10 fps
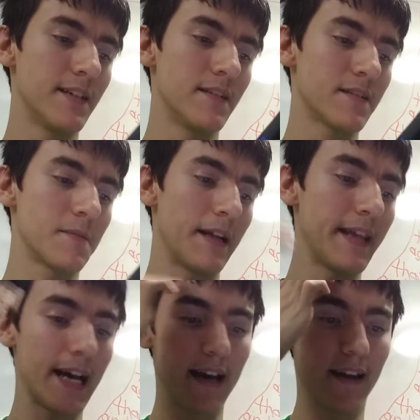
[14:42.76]
So my
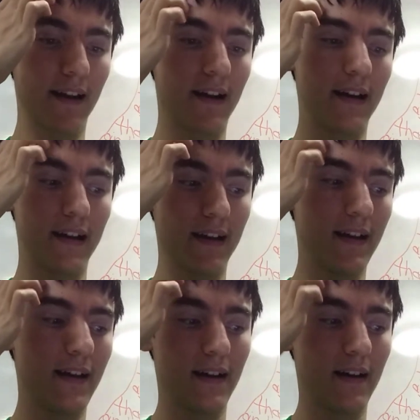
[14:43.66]
dad and I
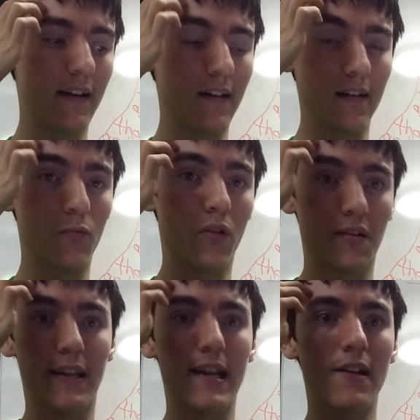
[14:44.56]

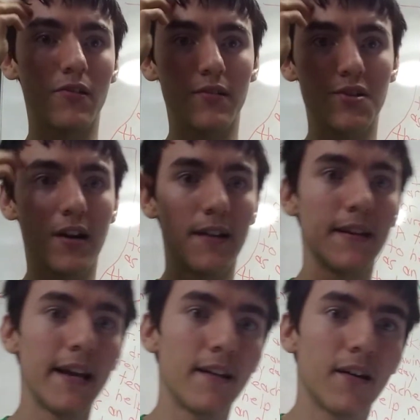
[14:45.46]
worked together to try and
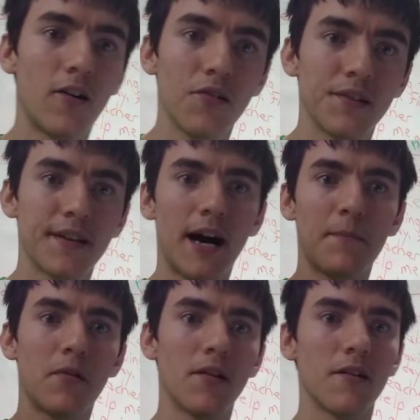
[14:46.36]
take all the top
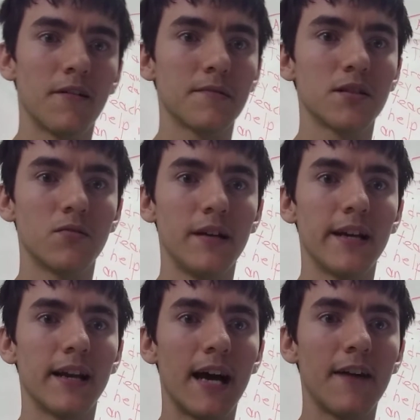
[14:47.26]
part off so we
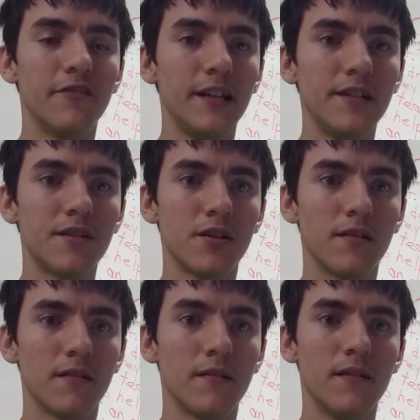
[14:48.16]
can have an
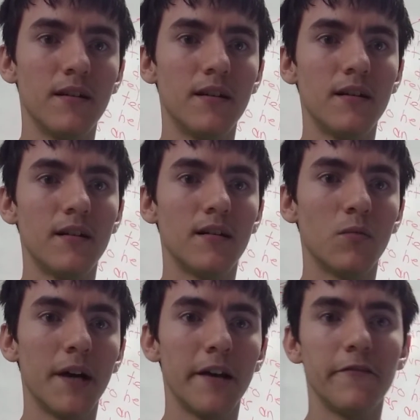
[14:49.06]
easier
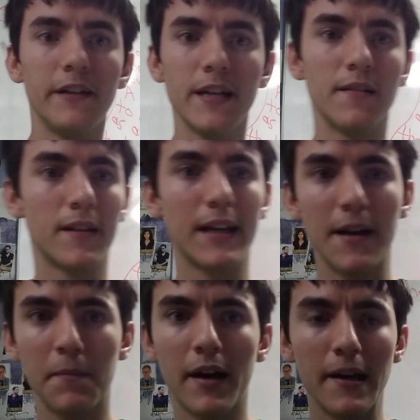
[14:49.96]
way of getting to
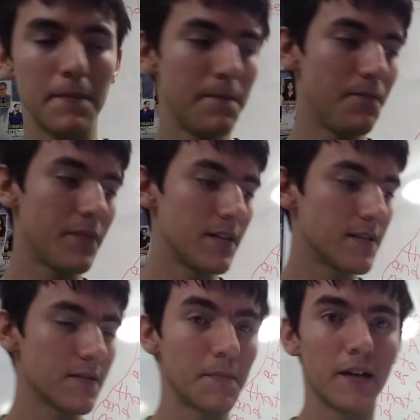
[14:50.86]
that pipe.
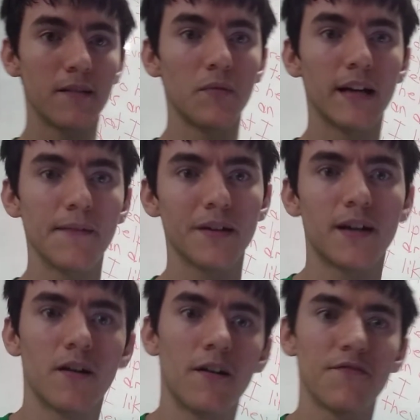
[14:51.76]
Apparently we're going to have to
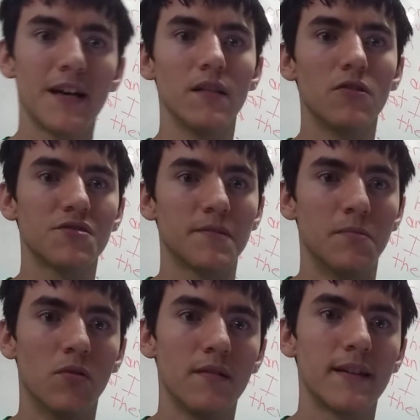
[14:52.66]
cut off that little
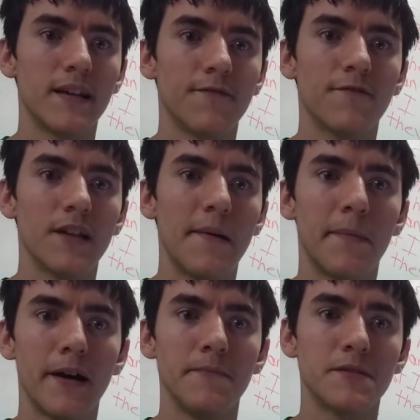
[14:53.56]
support thing for that
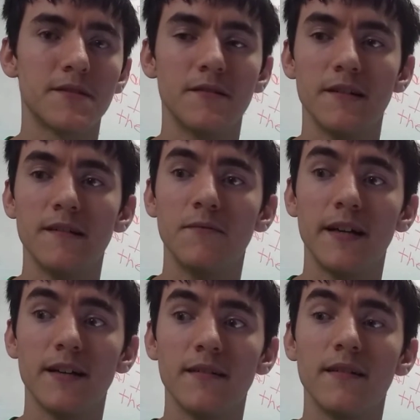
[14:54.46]
pipe so we
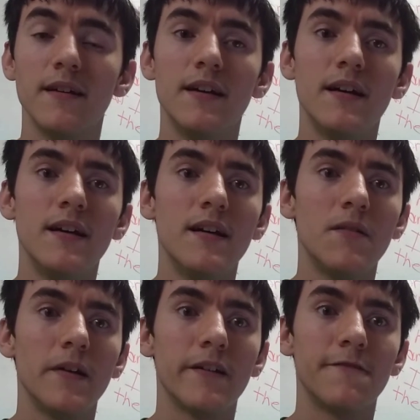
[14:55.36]
can
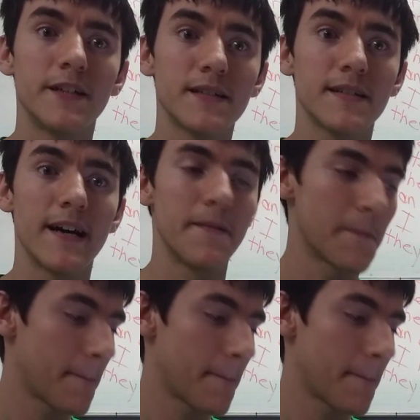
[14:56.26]
fix that.